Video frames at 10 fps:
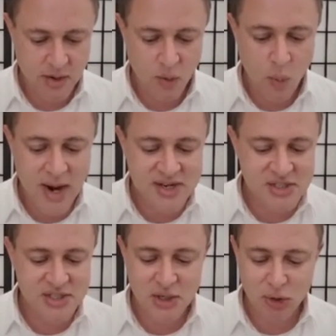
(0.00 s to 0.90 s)
We
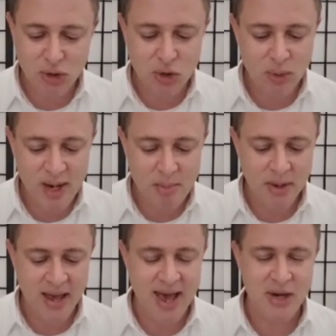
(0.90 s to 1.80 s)
still creep
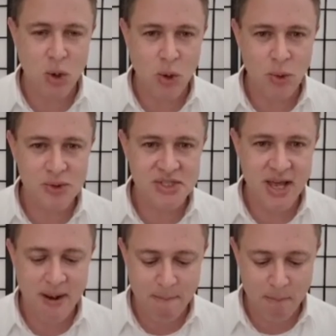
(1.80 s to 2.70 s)
at horse
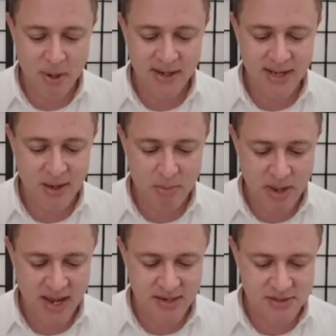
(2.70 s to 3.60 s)
and buggy
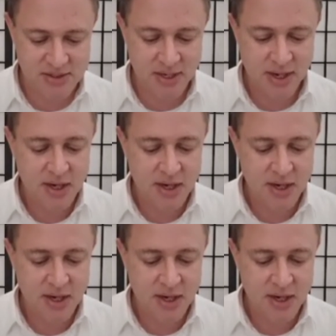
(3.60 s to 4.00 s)
pace